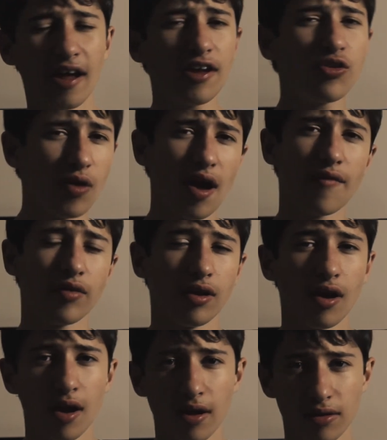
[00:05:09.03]
I do have it,
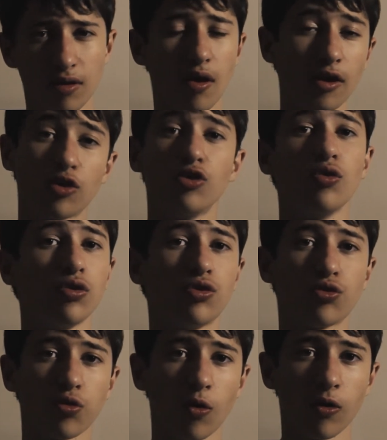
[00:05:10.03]
so I could do a
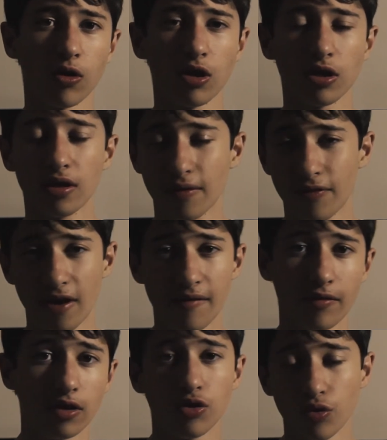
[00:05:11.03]
tutorial on it if I
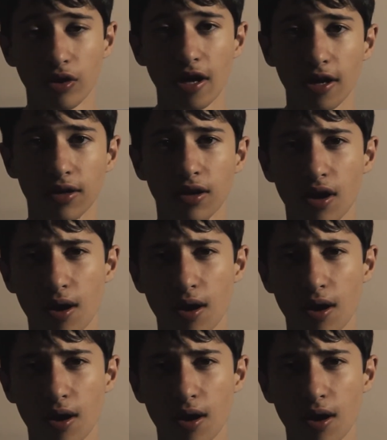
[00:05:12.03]
ever do get it,